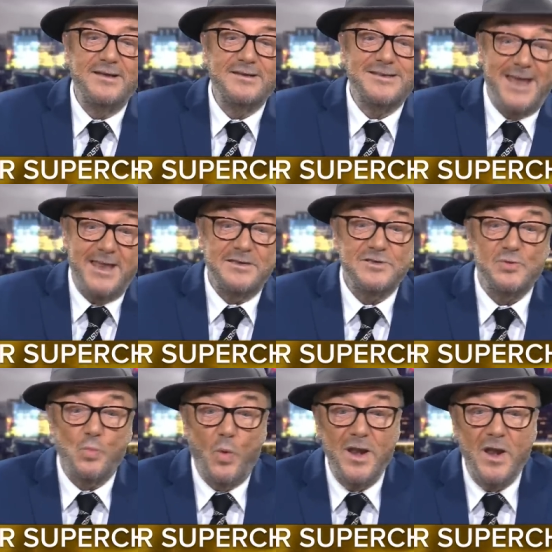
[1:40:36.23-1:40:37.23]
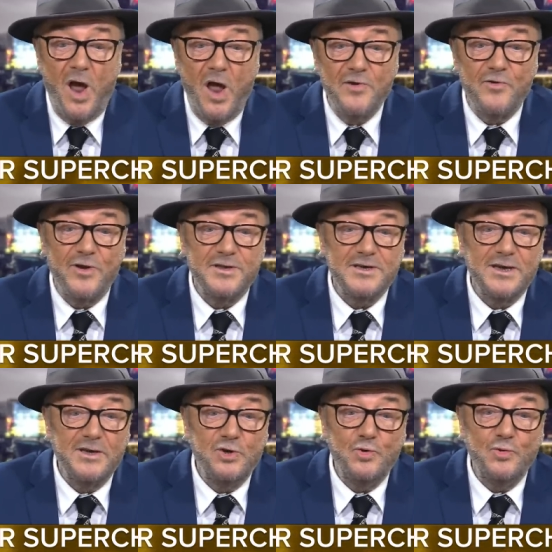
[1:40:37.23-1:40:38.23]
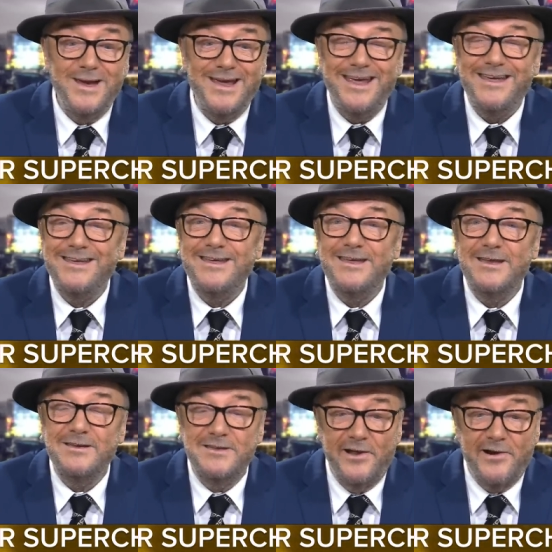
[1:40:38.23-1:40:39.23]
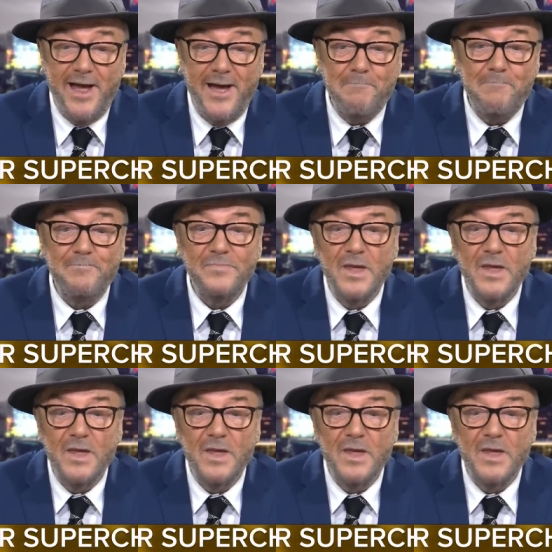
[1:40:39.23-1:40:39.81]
sends 100 UAE dirham,